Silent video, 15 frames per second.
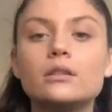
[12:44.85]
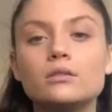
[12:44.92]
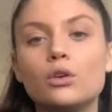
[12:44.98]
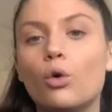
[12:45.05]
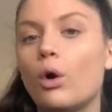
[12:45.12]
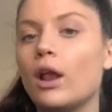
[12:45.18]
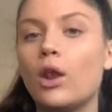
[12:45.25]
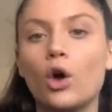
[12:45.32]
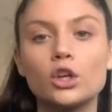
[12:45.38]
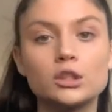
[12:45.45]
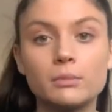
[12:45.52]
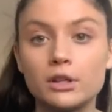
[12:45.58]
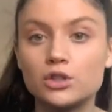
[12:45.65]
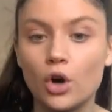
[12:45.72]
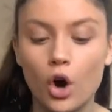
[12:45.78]
oh, I lost
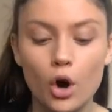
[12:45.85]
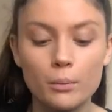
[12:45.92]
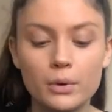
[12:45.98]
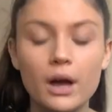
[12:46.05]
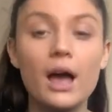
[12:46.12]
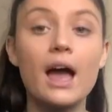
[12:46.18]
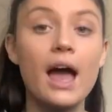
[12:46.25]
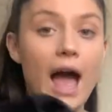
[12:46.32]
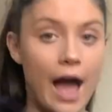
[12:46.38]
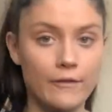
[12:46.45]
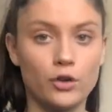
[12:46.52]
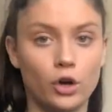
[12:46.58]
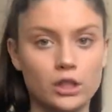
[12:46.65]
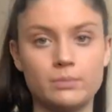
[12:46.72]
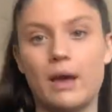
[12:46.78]
my top, I've
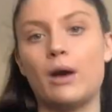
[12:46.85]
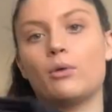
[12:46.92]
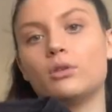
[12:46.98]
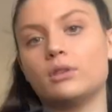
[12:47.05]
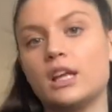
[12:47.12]
got a spare one.